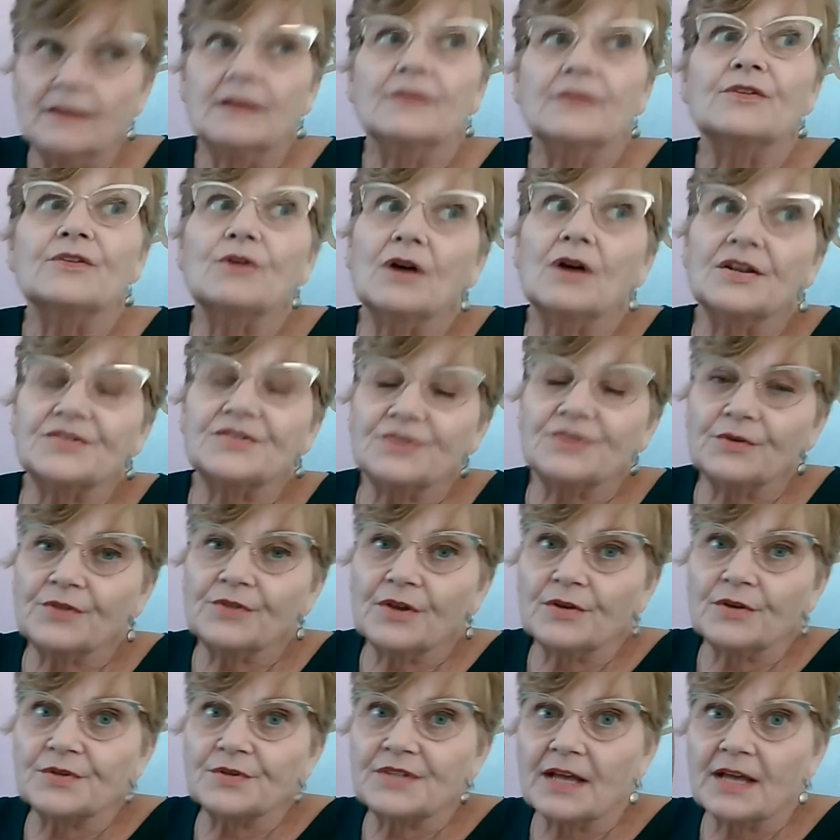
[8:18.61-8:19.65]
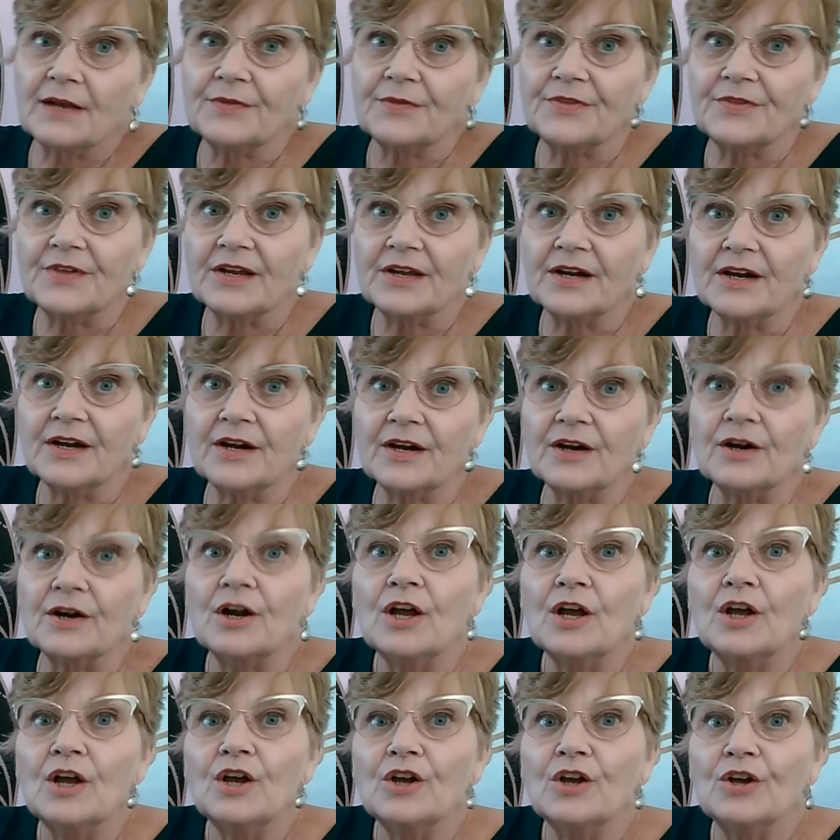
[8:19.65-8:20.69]
There are also those out there
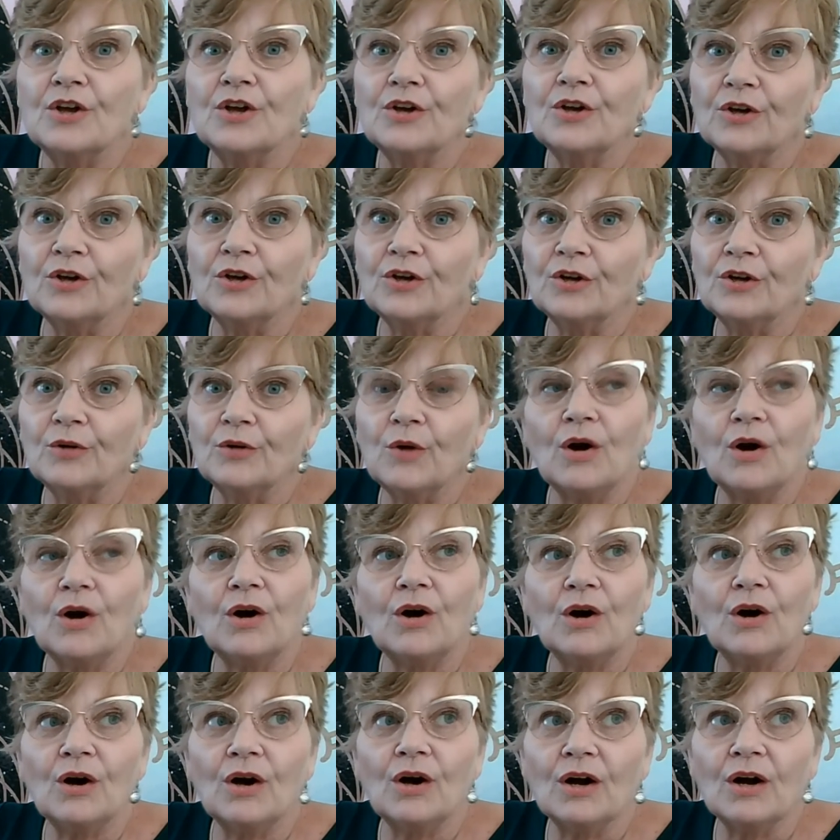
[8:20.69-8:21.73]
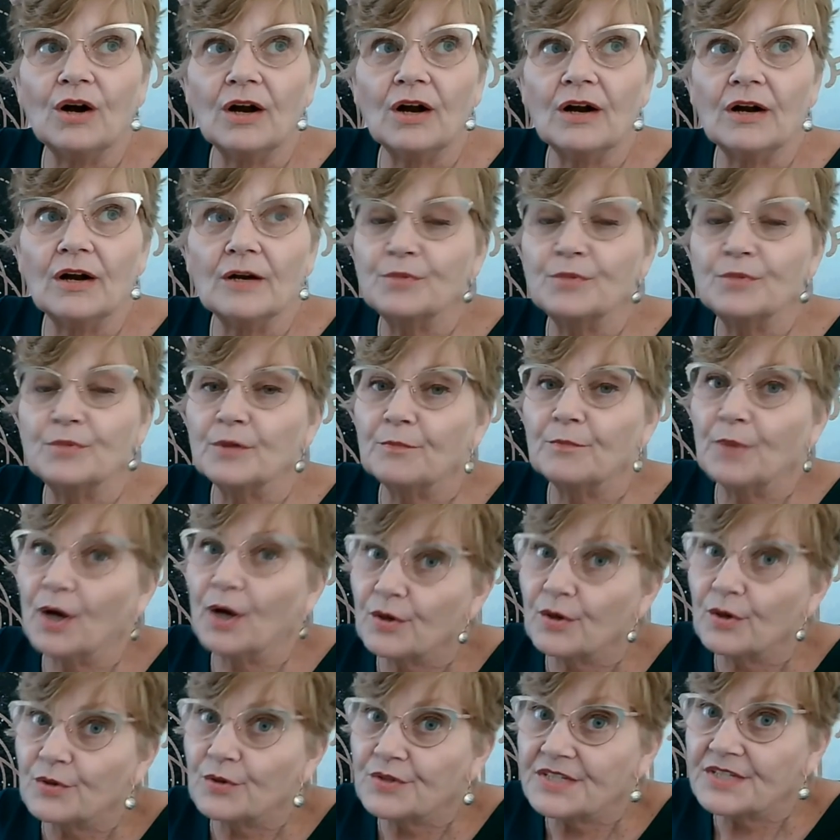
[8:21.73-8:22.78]
who are
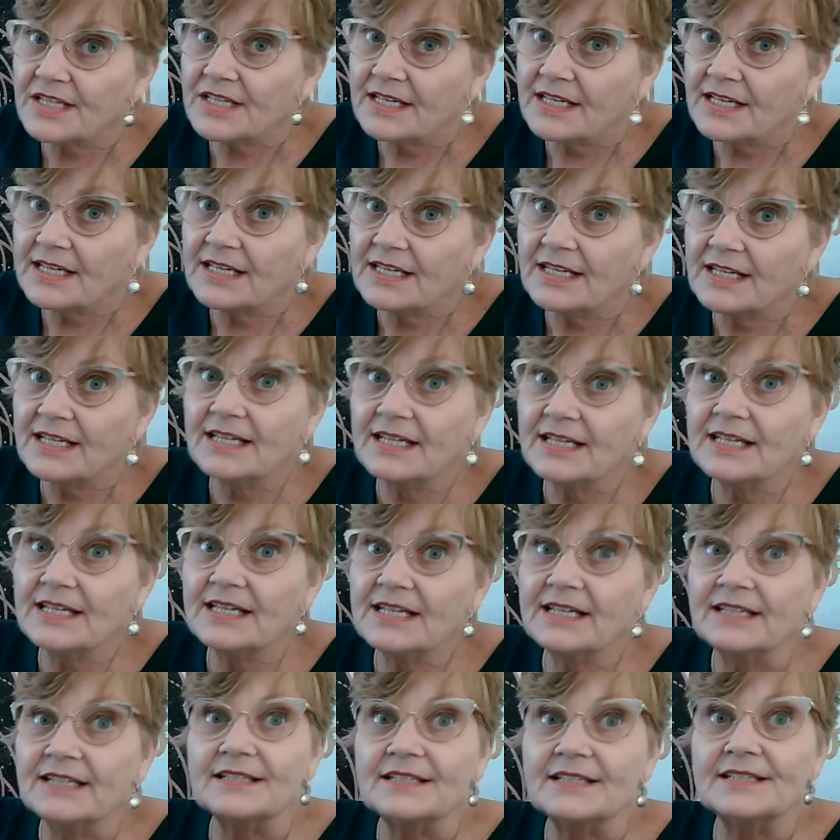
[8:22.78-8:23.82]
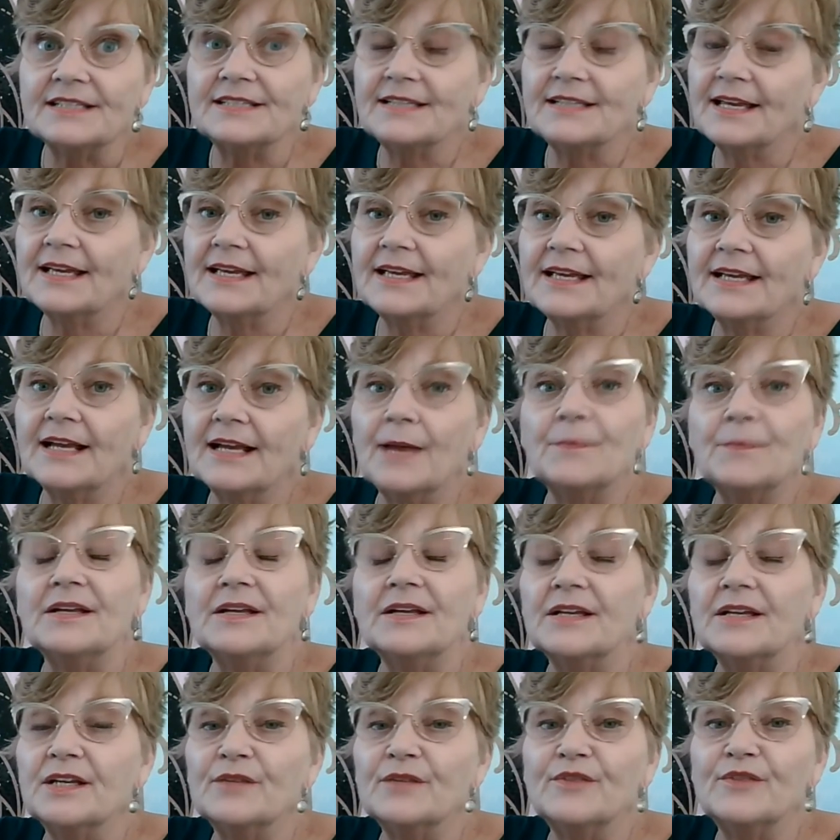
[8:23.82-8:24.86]
proposing and saying, I'm going to
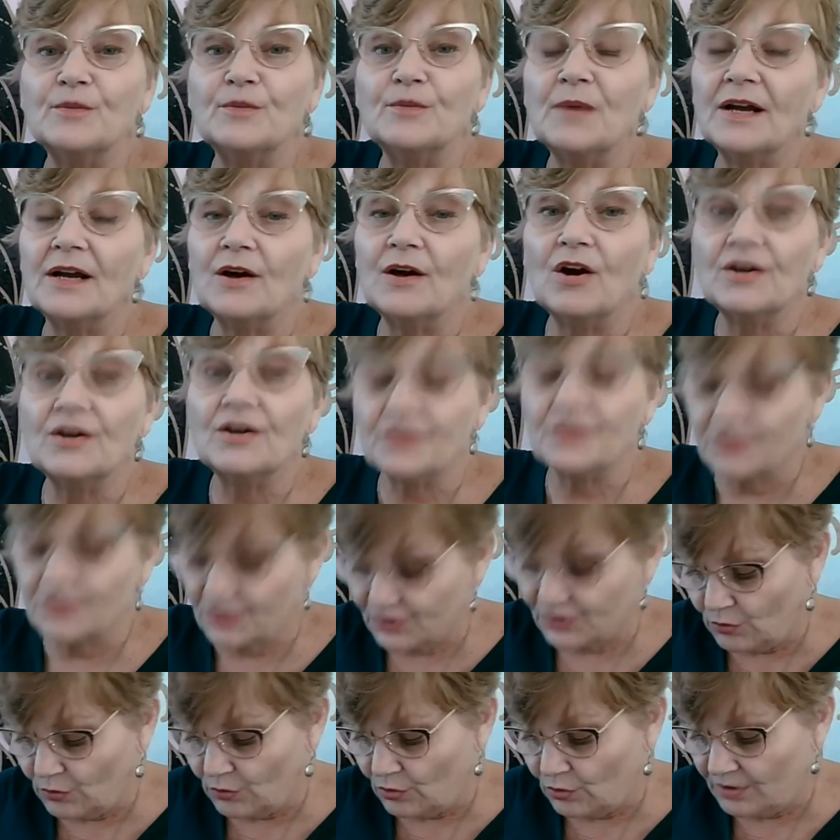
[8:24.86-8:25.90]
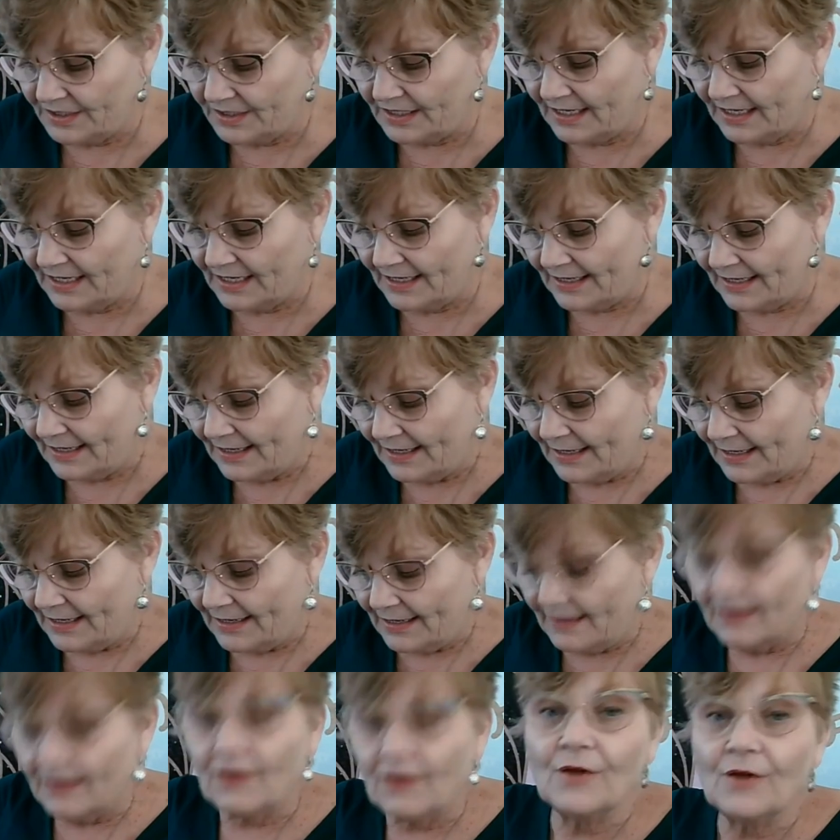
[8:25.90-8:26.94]
give you my heart and soul and
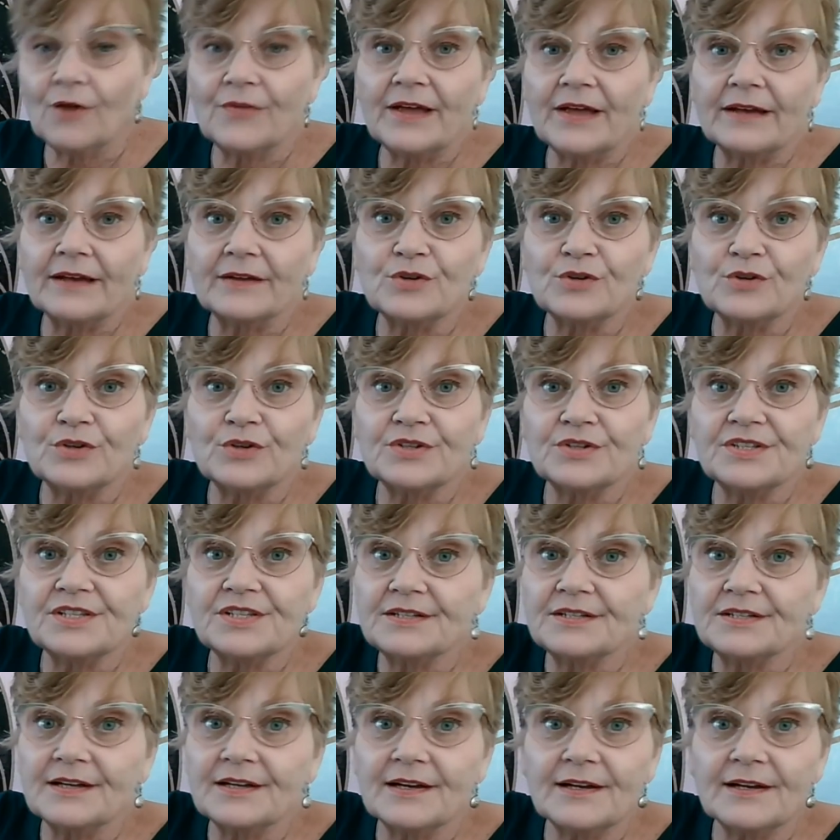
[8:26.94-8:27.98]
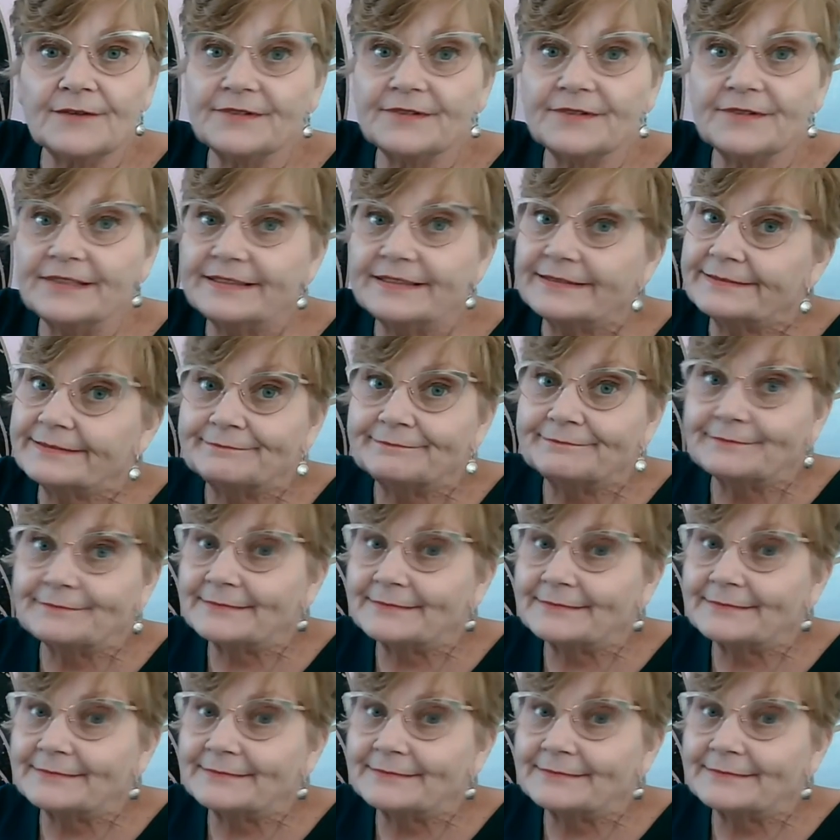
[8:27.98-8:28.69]
all that other good stuff, and